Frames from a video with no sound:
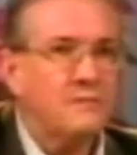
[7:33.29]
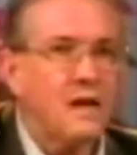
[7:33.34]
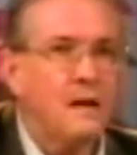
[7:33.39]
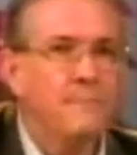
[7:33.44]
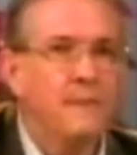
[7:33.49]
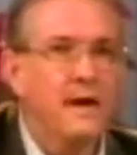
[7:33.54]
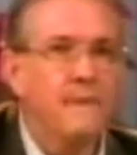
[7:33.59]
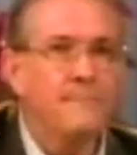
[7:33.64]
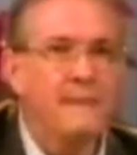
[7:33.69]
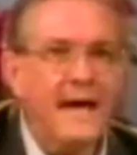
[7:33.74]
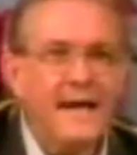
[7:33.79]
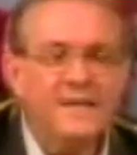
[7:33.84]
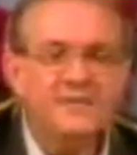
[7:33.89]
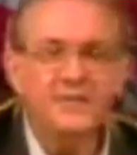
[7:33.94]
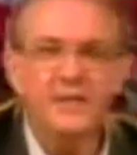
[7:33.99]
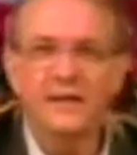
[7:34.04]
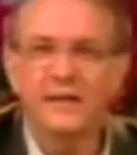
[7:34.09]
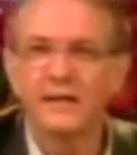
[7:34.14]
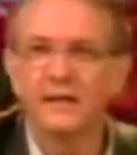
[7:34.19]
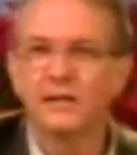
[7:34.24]
But
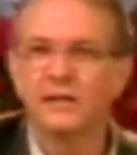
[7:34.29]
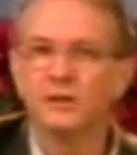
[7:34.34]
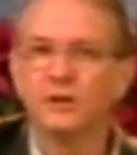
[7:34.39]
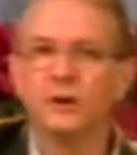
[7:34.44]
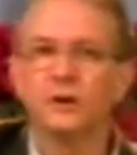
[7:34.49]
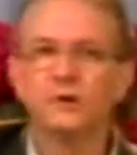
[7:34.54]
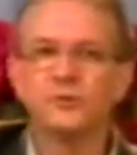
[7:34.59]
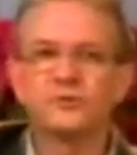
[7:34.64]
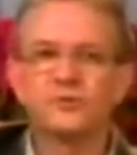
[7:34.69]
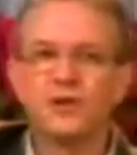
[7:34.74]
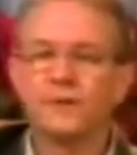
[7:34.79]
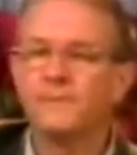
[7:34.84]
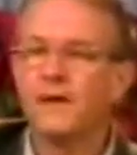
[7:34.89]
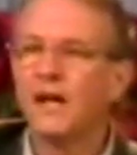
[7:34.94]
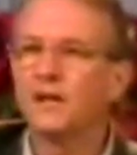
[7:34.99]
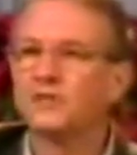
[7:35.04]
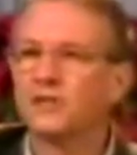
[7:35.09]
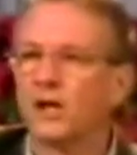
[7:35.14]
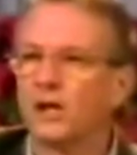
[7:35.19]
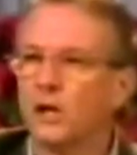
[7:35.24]
basically, it usually
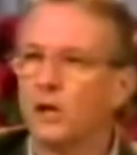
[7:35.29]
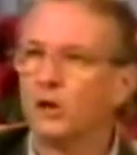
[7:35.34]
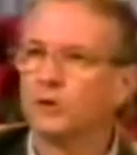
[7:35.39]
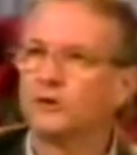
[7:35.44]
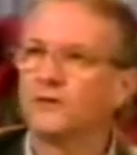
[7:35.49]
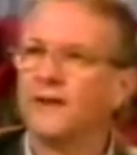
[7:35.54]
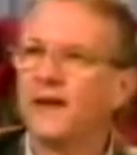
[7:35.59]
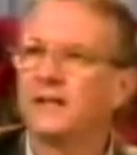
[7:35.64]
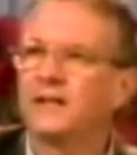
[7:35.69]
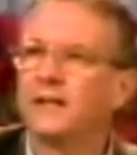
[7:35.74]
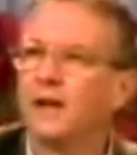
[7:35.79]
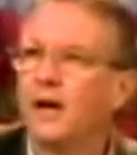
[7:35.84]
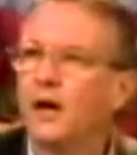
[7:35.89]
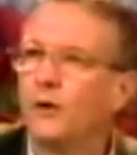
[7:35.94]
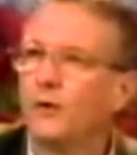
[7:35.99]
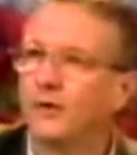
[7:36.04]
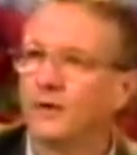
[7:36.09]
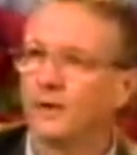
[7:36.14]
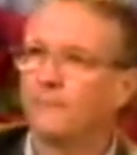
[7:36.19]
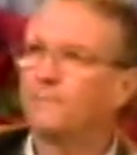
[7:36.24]
means a cultivated
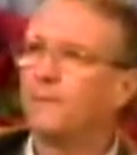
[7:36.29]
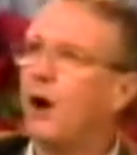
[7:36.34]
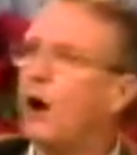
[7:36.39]
area